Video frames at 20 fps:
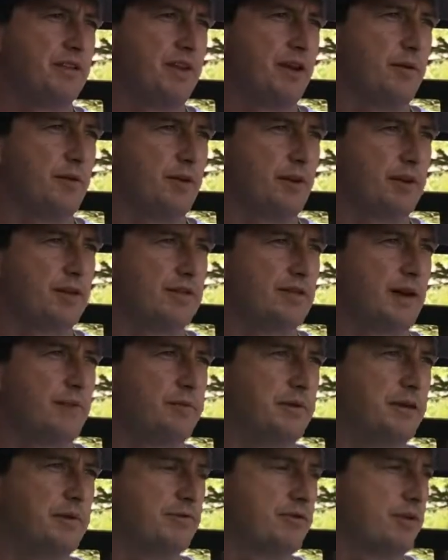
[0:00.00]
they were
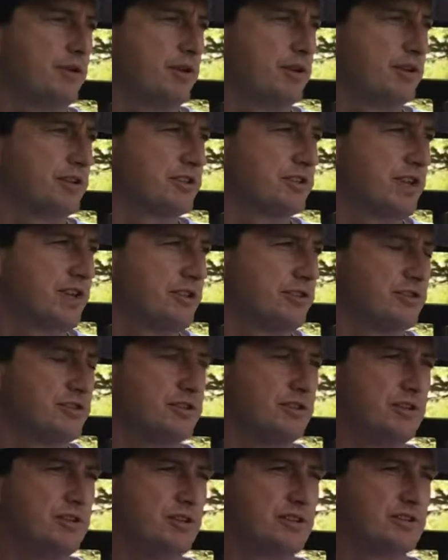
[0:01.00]
accepting foreign exchange
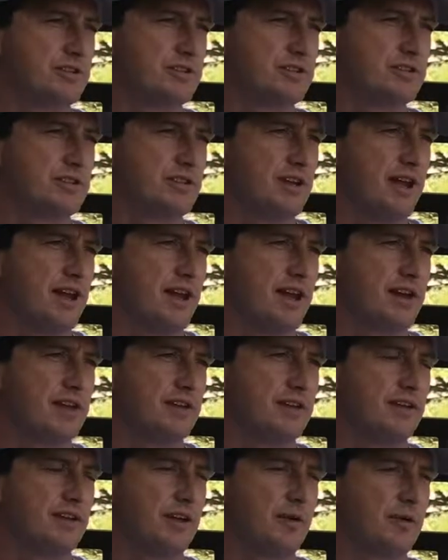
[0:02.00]
students,
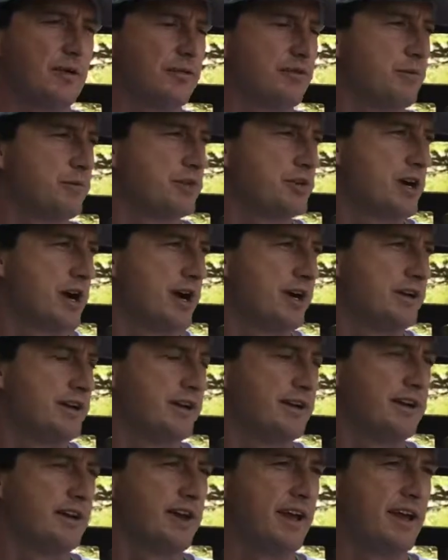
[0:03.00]
and they were from
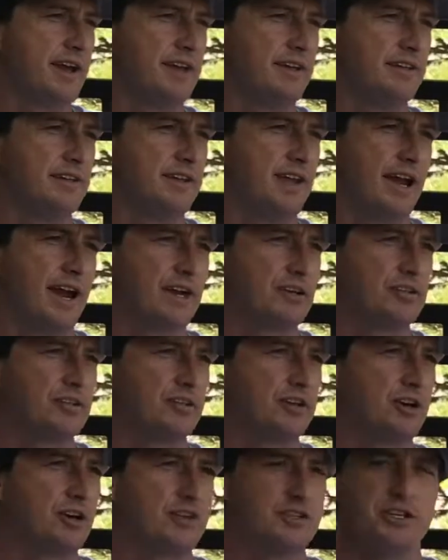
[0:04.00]
China, and they
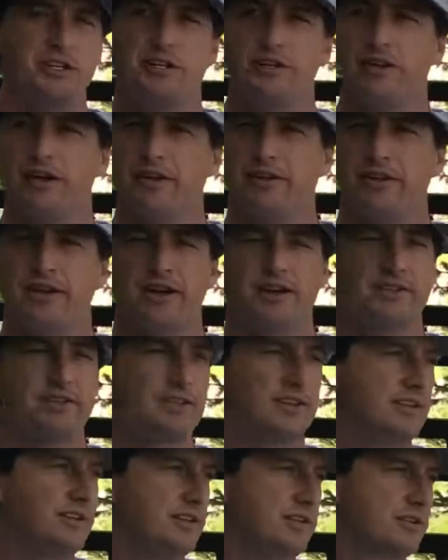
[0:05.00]
actually all cheated on their S
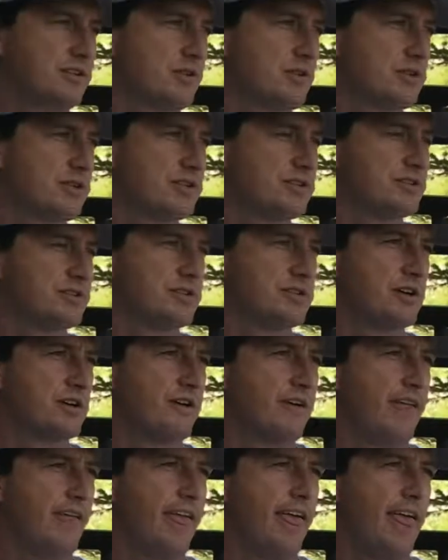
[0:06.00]
A T scores, and so
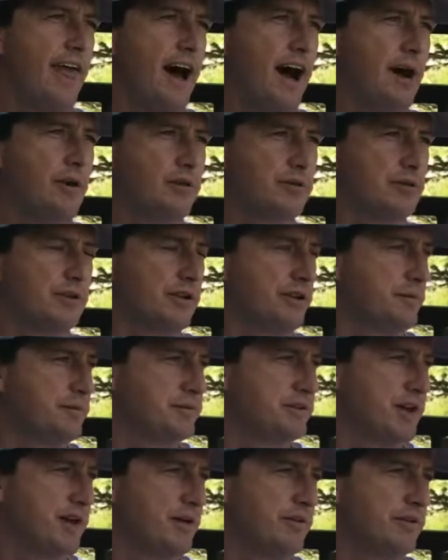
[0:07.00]
I was really
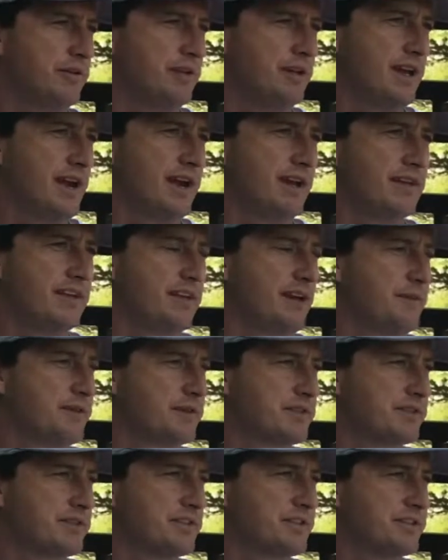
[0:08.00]
upset with the
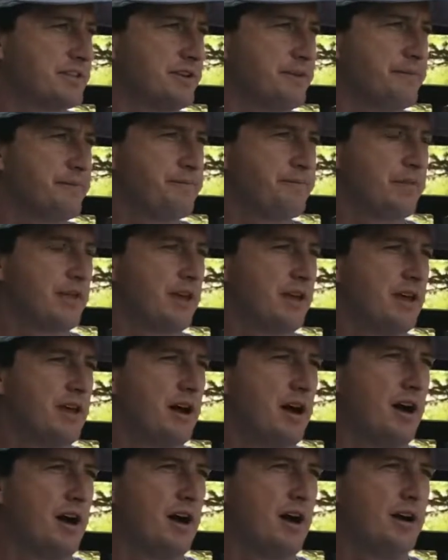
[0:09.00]
academic system,
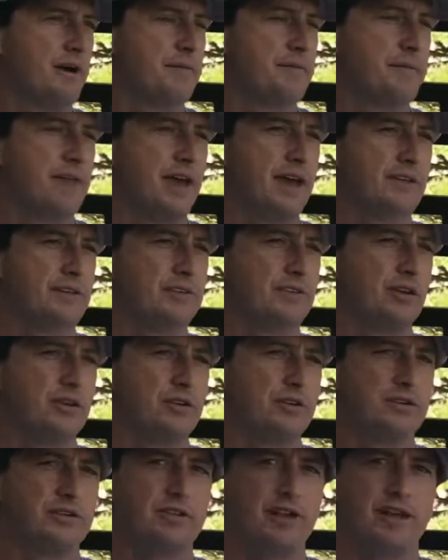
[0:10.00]
um, and so
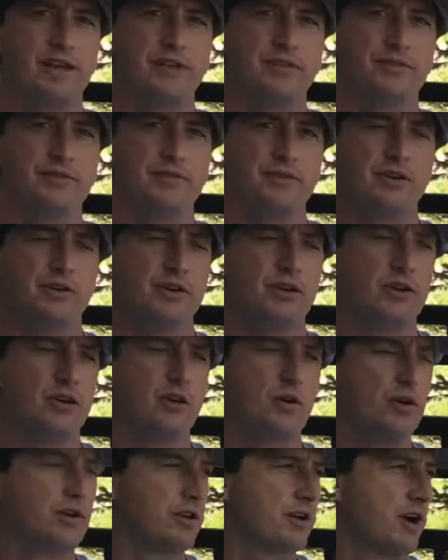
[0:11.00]
instead of
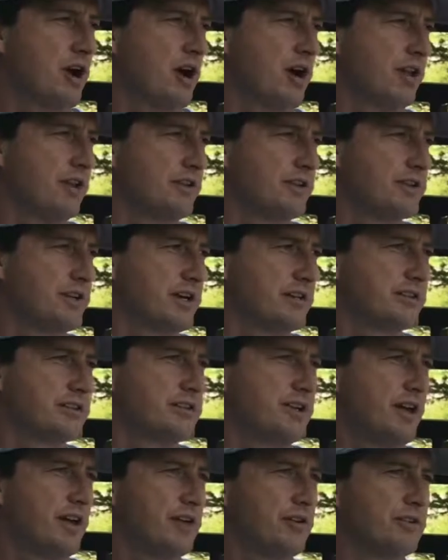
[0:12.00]
going to college, I
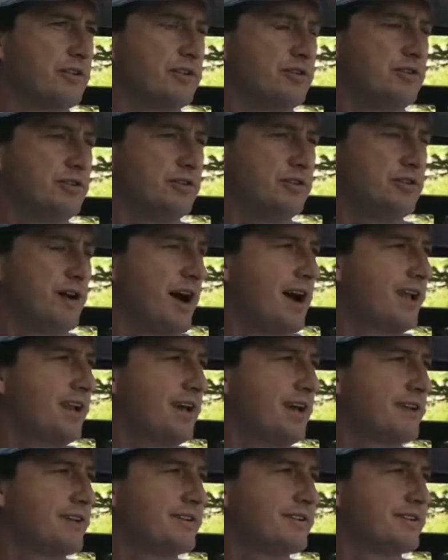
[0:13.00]
sailed to
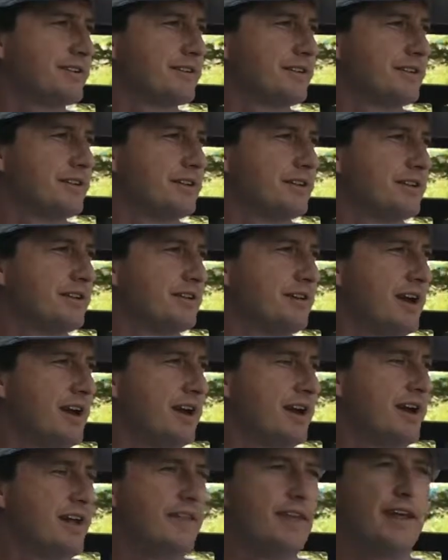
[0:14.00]
Thailand. Wow.
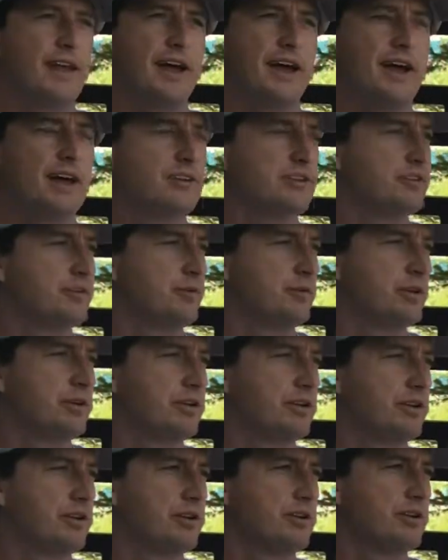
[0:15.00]
Yeah, and then awesome. I actually
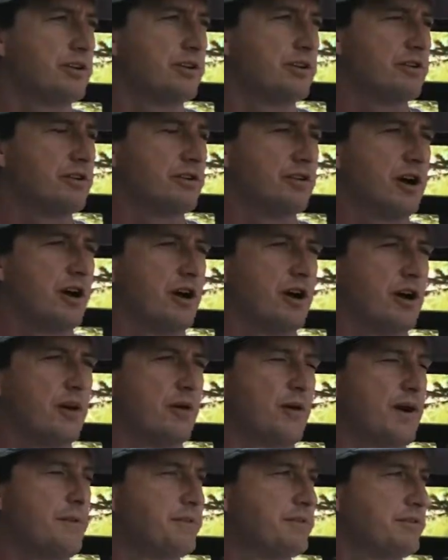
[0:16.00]
returned to uh,
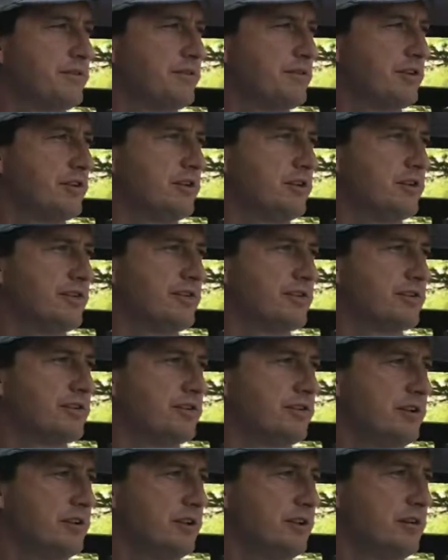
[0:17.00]
Hawaii Pacific
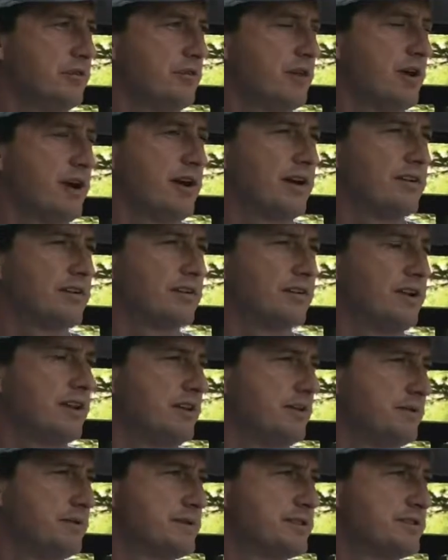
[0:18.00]
University, where I
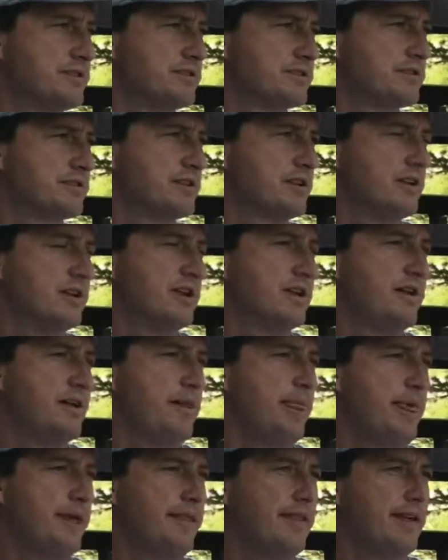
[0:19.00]
studied business. Cool.
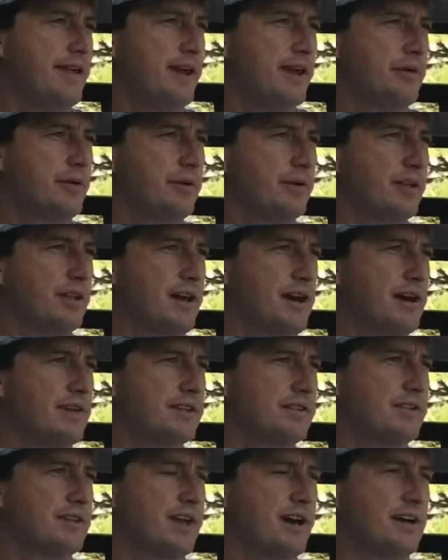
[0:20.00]
And then I
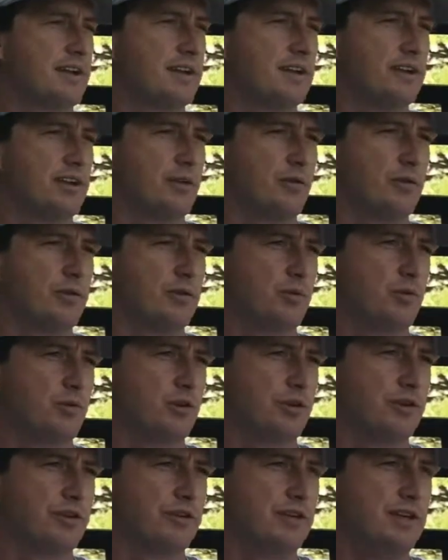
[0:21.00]
realized that, you know, what the
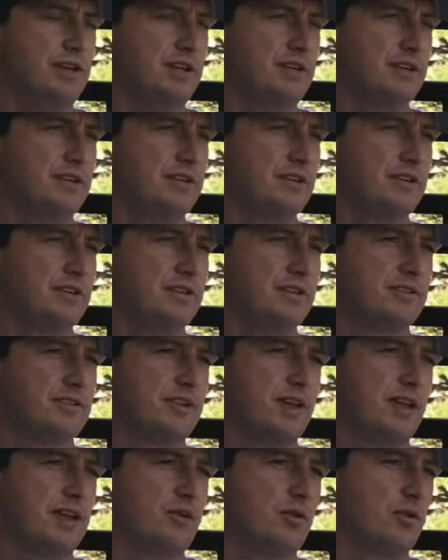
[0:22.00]
world needs is
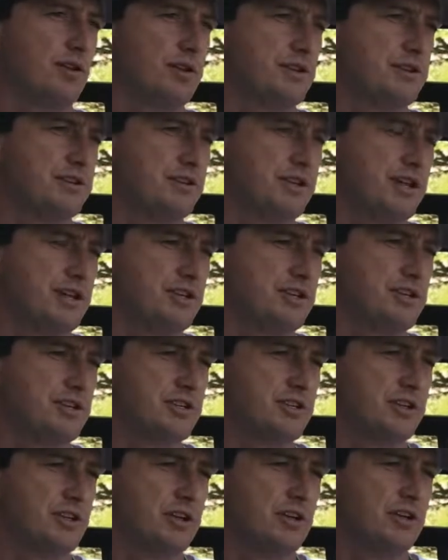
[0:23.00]
an
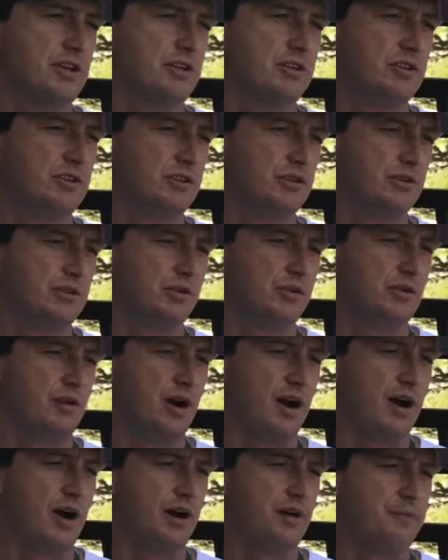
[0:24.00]
organization to
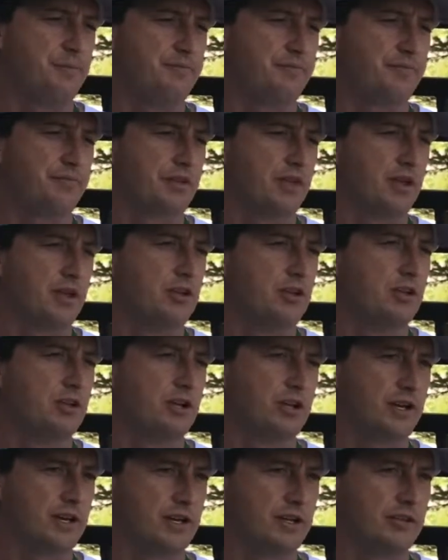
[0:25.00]
um,
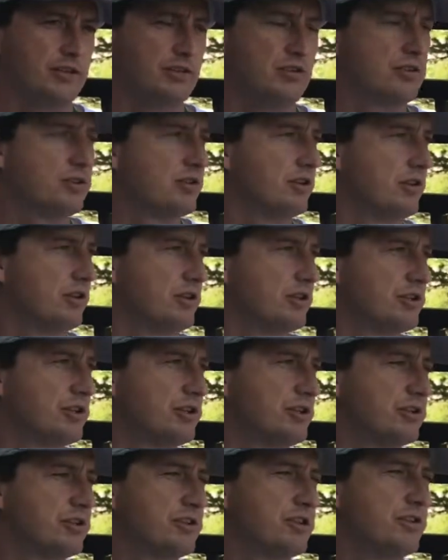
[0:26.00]
look into
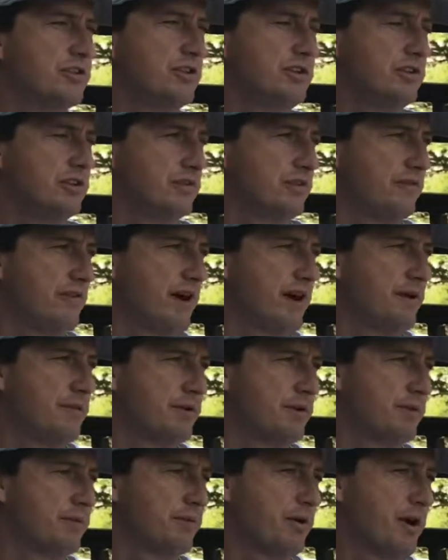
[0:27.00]
solutions to these environmental